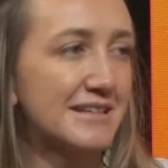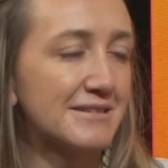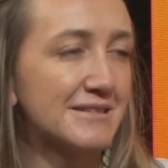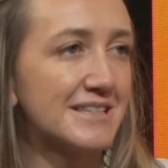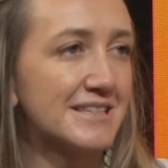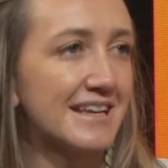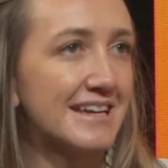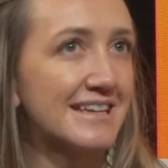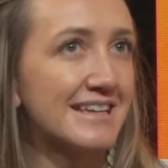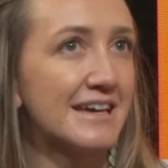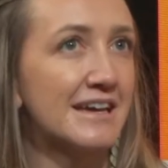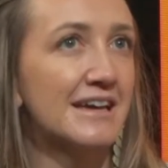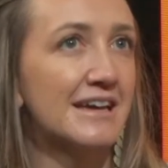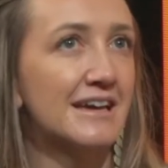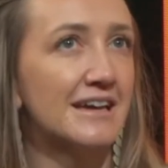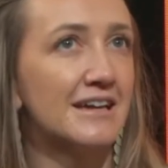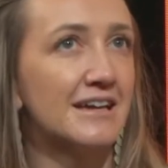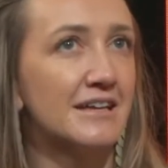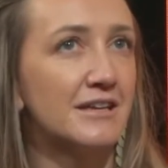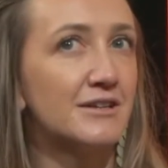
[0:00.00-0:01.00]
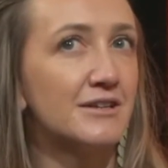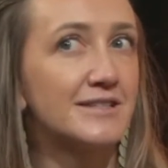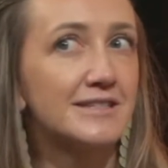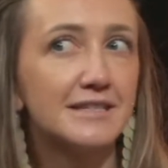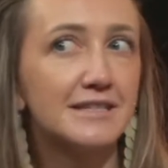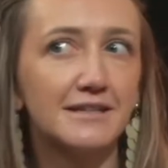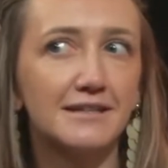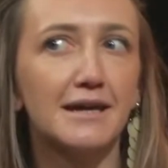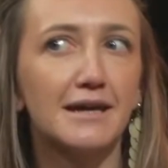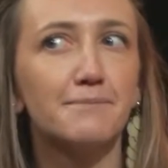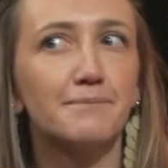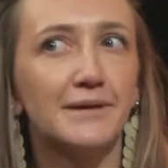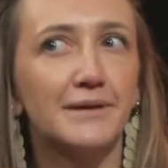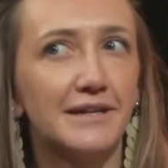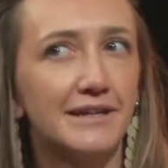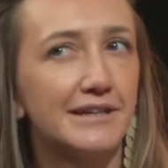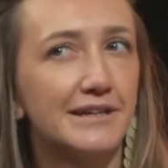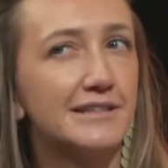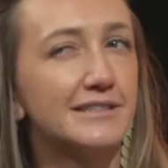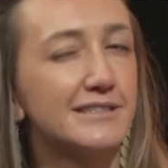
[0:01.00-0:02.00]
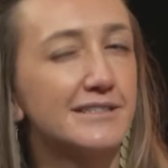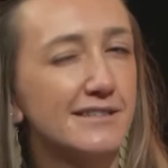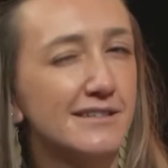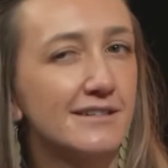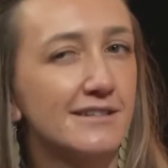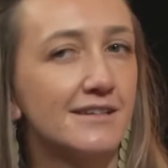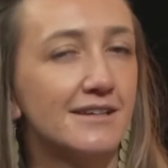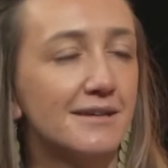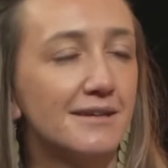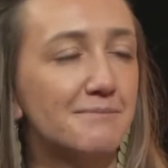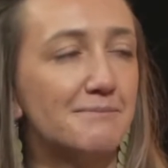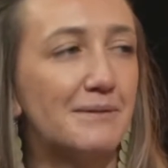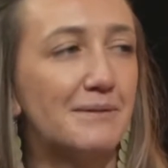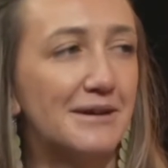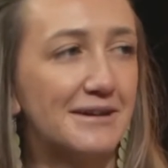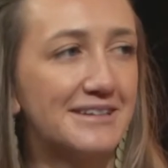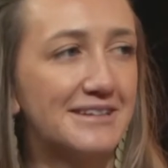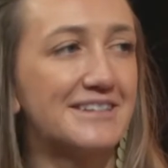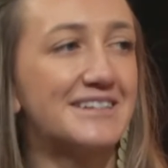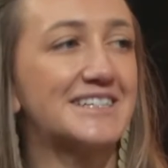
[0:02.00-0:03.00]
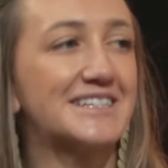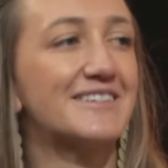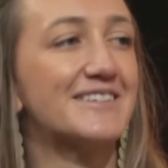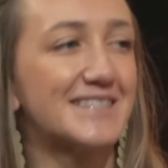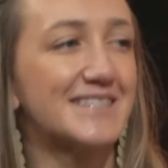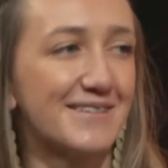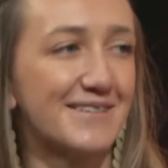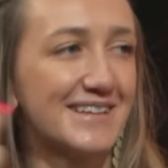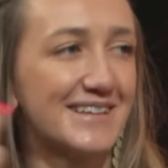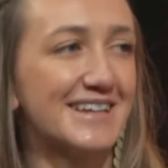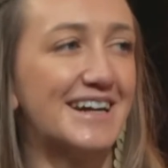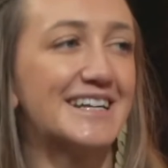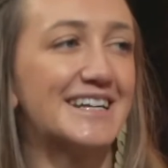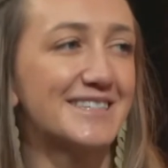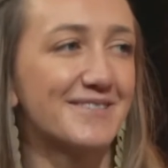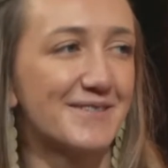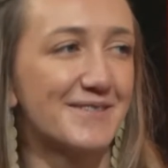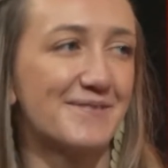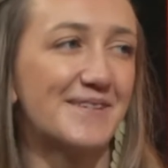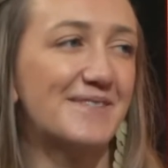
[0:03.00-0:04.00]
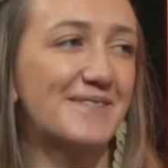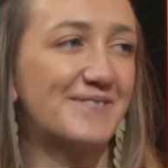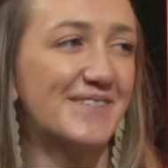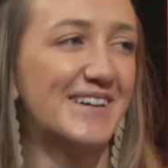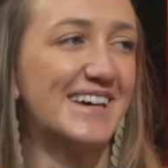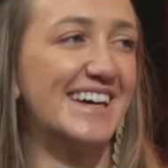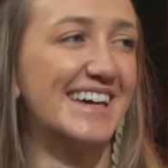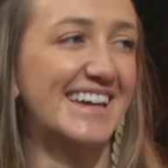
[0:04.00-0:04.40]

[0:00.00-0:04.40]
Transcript: that's like, you still get paid, but you're doing something nice for people.